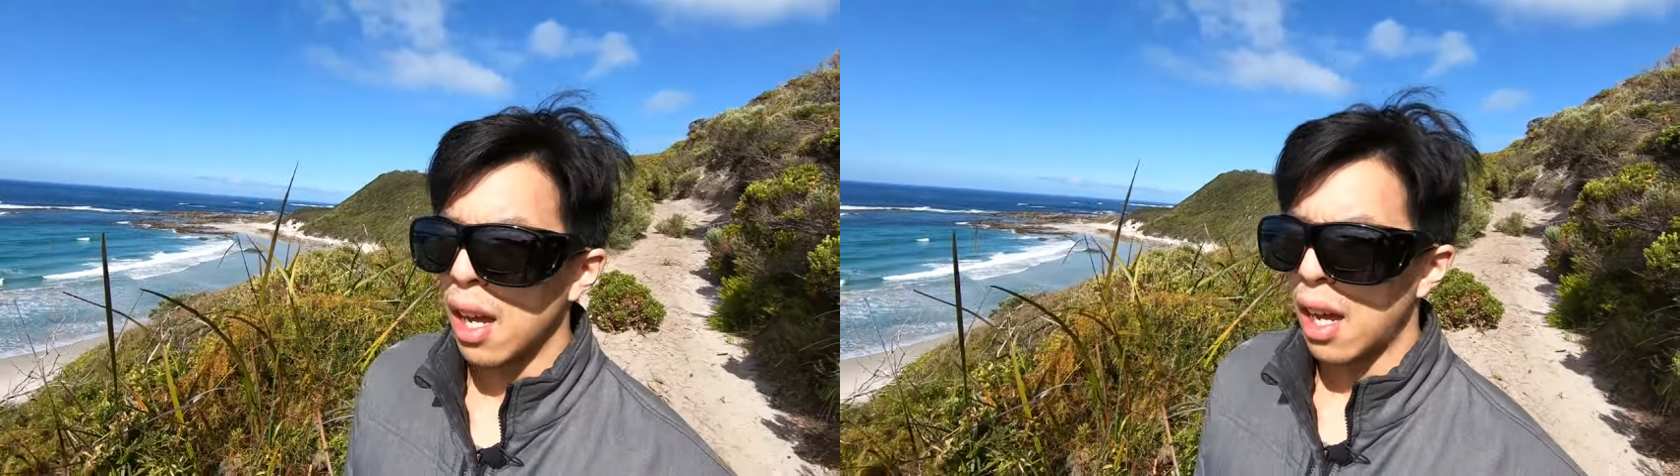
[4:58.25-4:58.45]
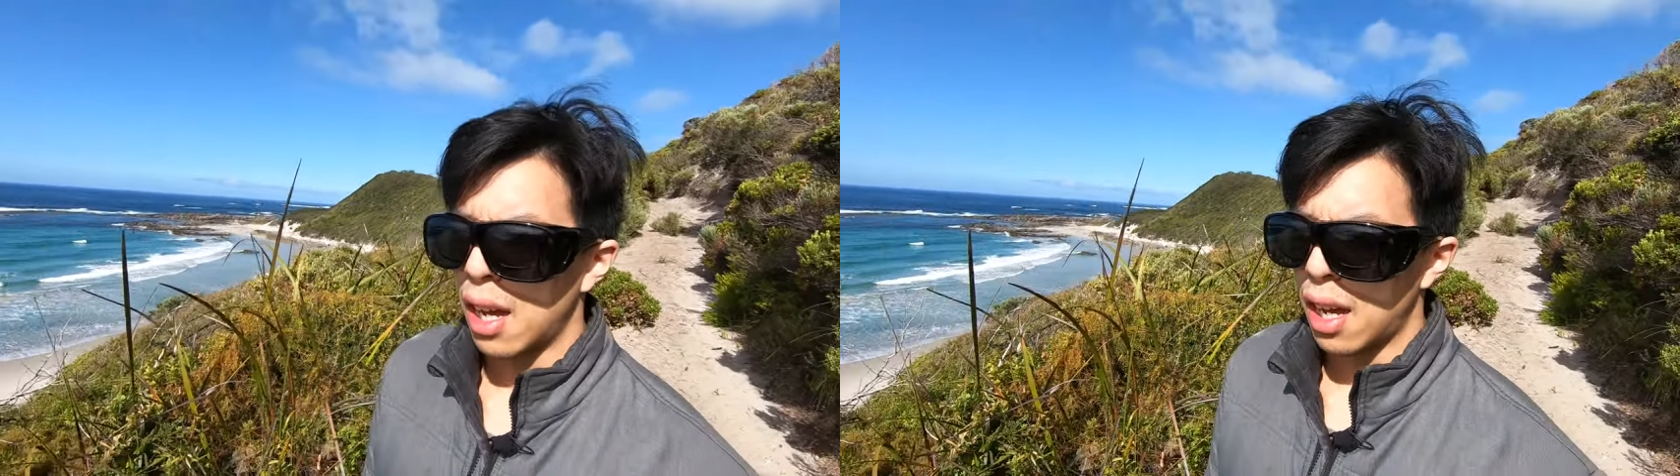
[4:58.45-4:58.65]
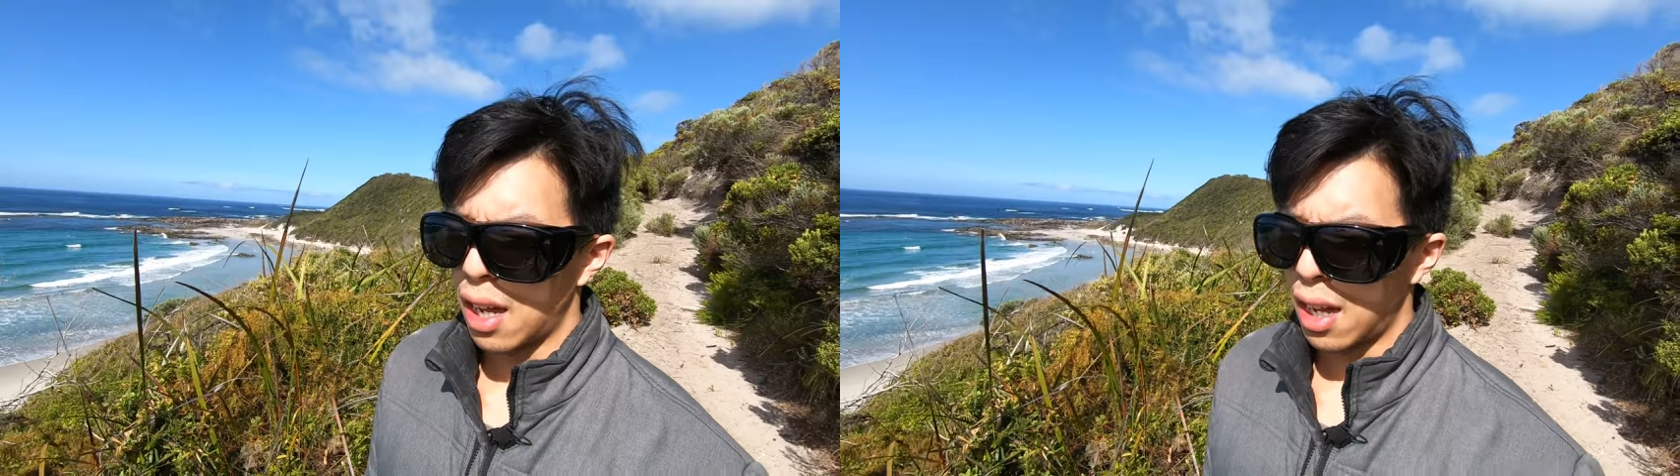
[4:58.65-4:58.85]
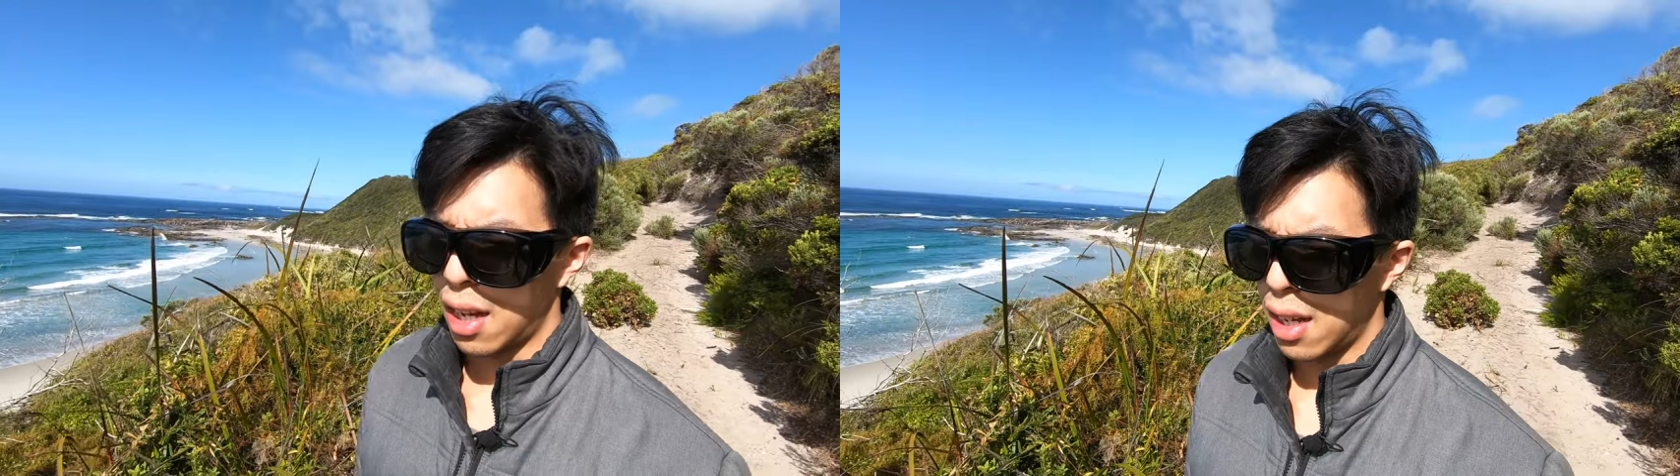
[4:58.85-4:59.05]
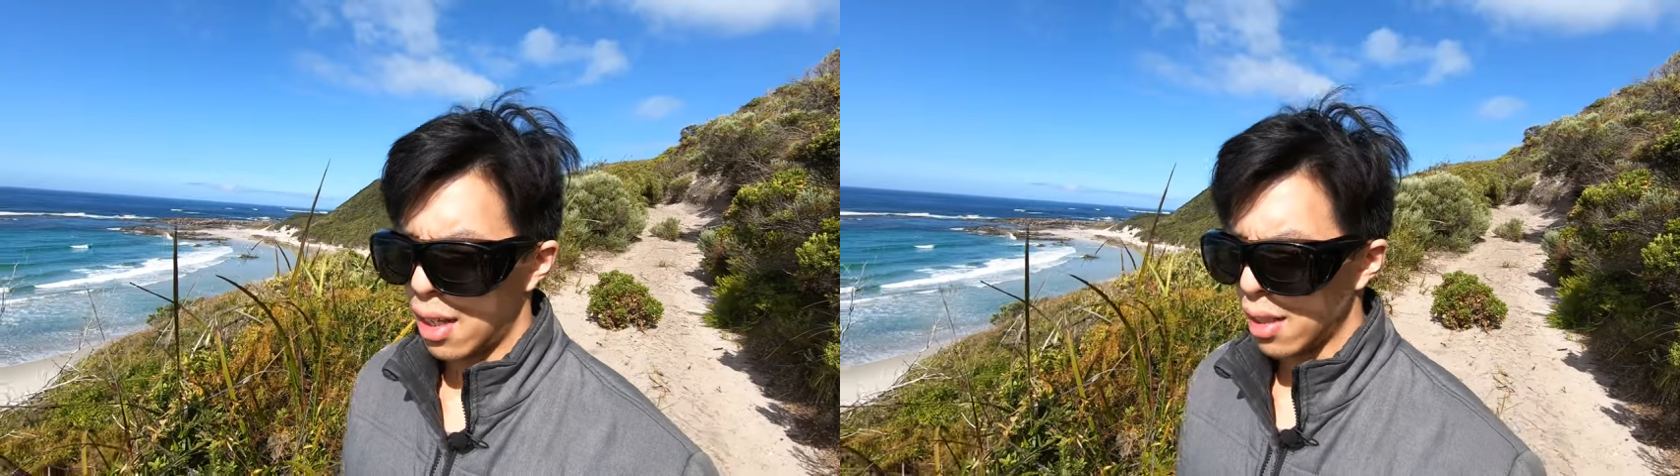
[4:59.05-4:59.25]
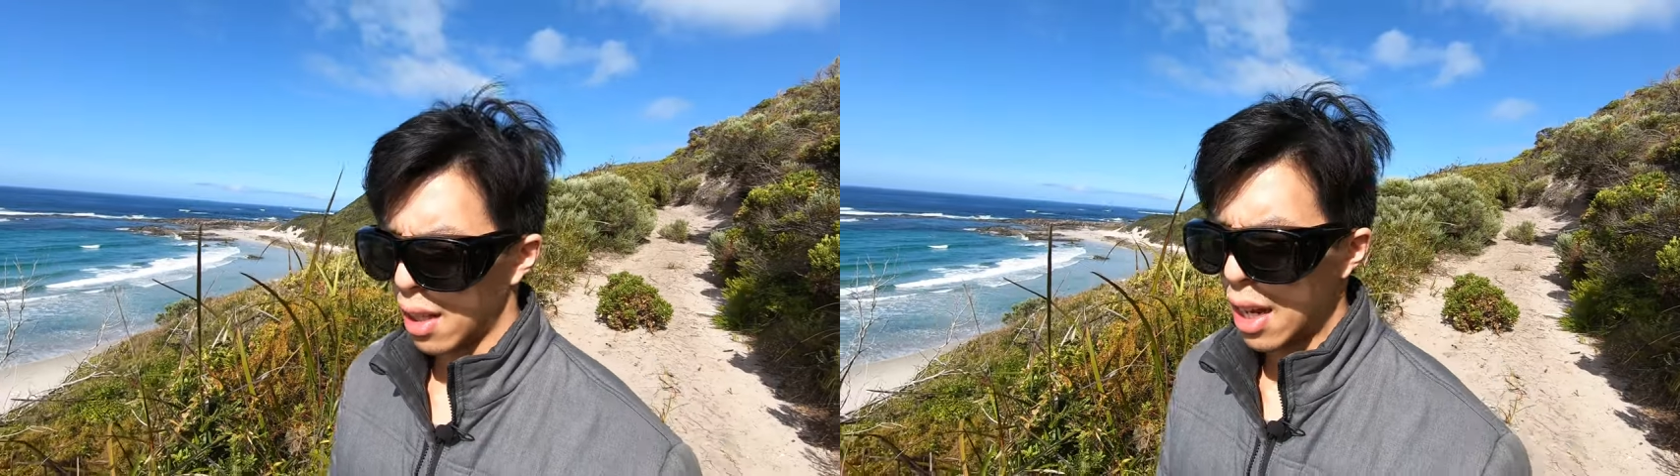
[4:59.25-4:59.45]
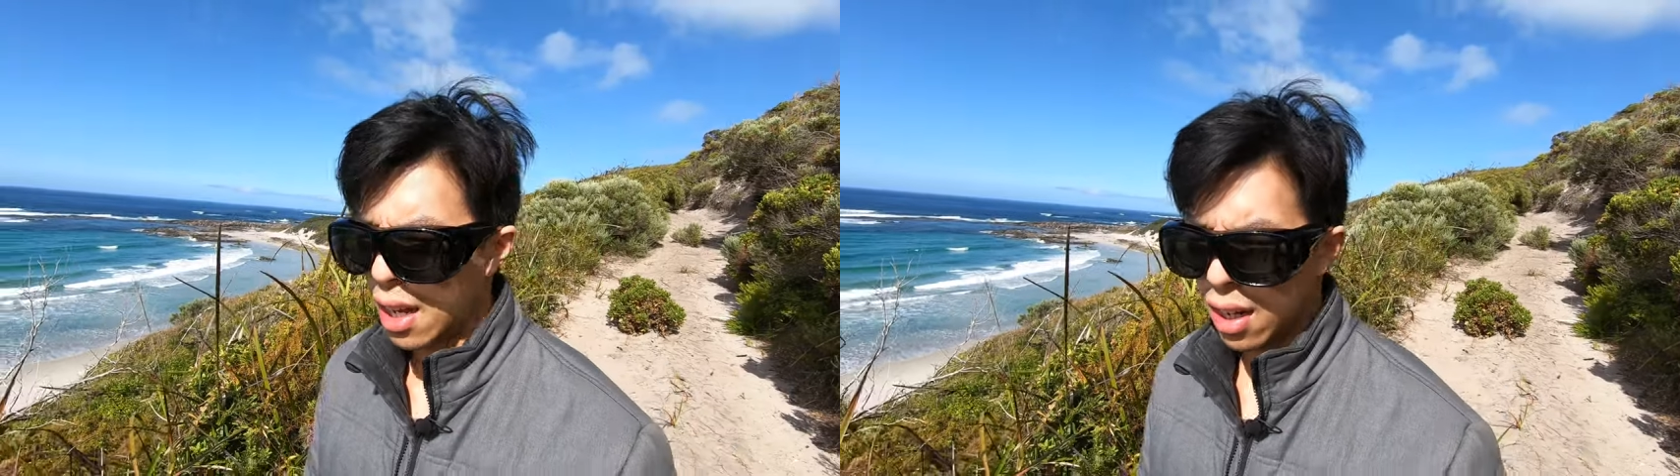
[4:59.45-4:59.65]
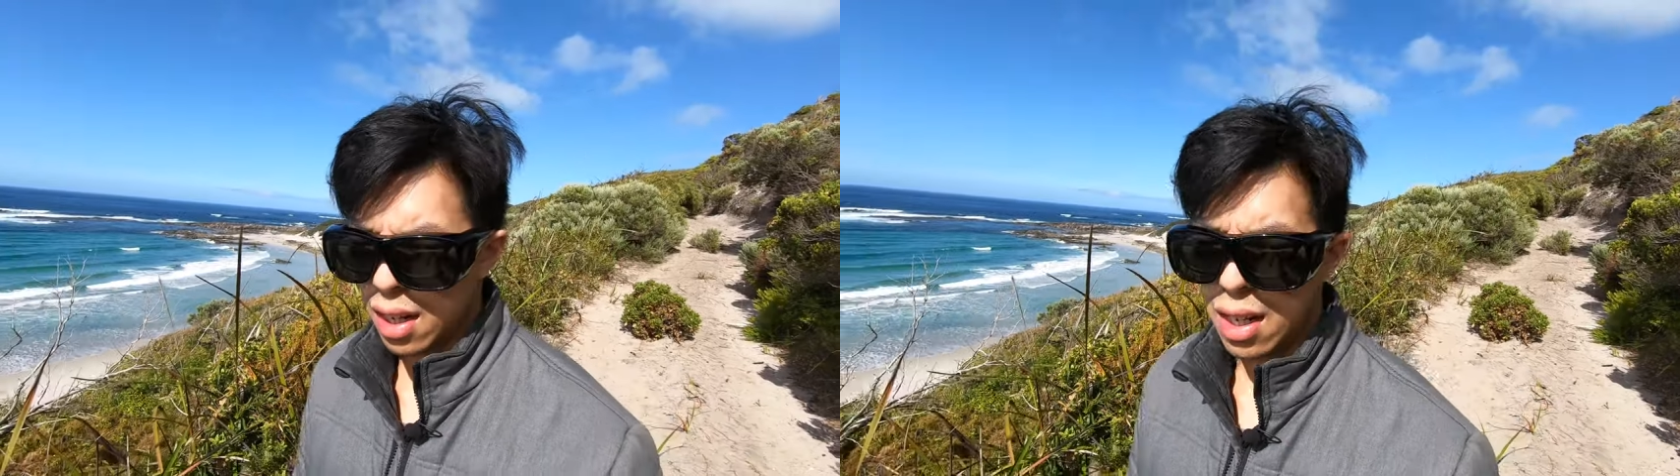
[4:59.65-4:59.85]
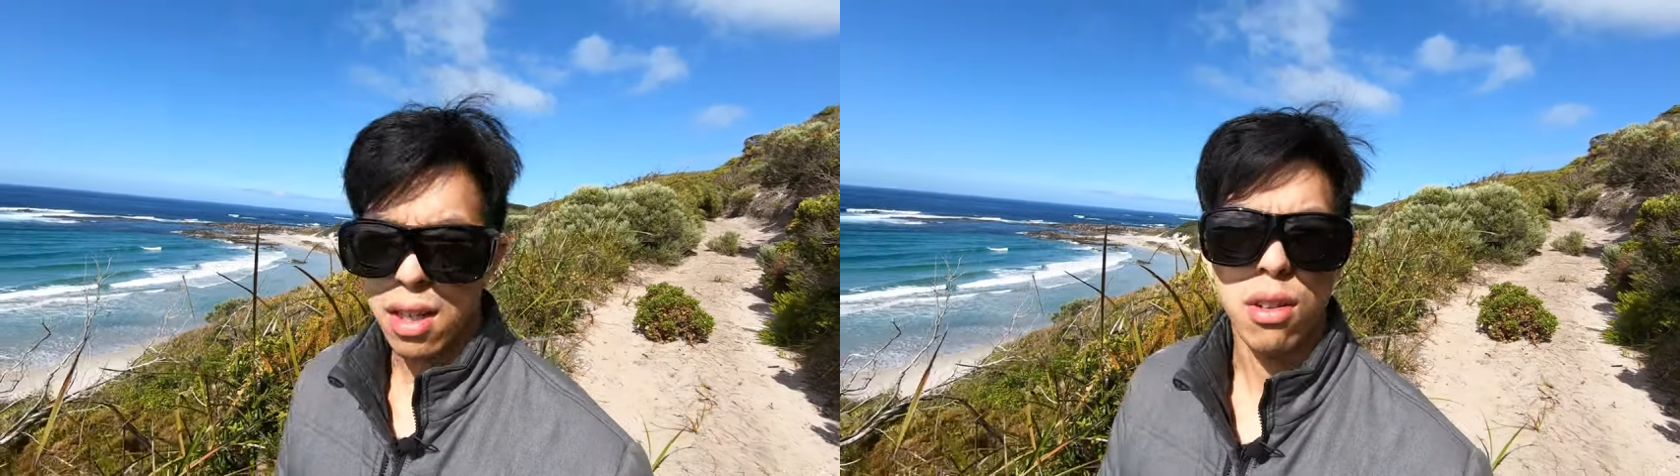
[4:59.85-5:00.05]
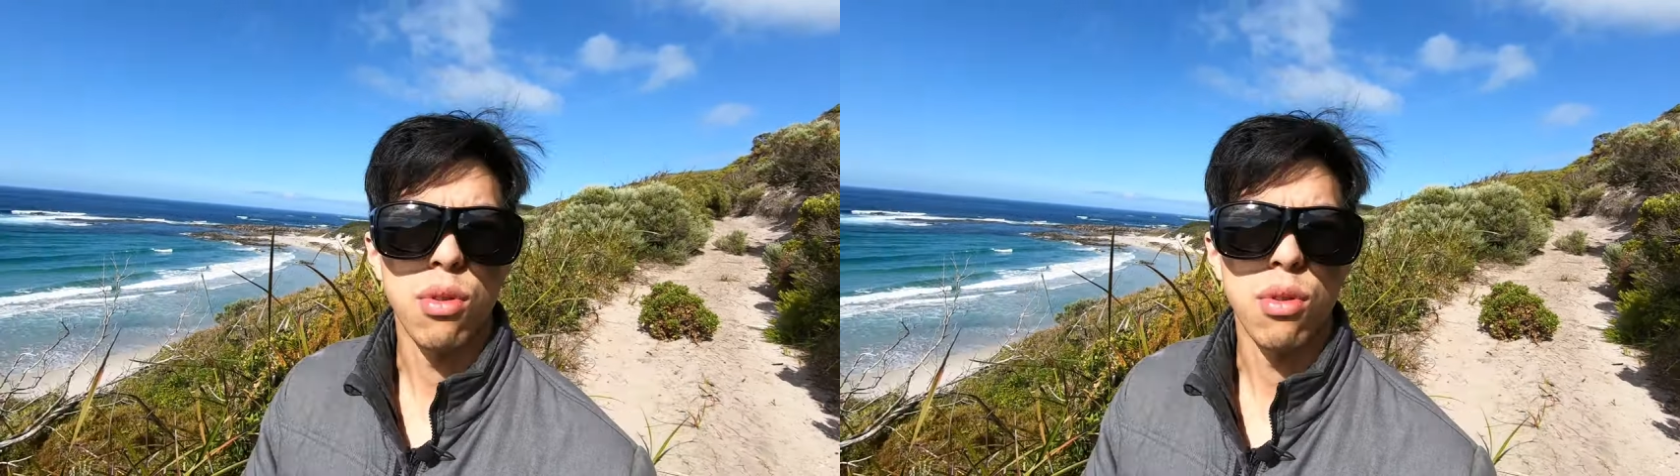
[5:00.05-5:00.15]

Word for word: and it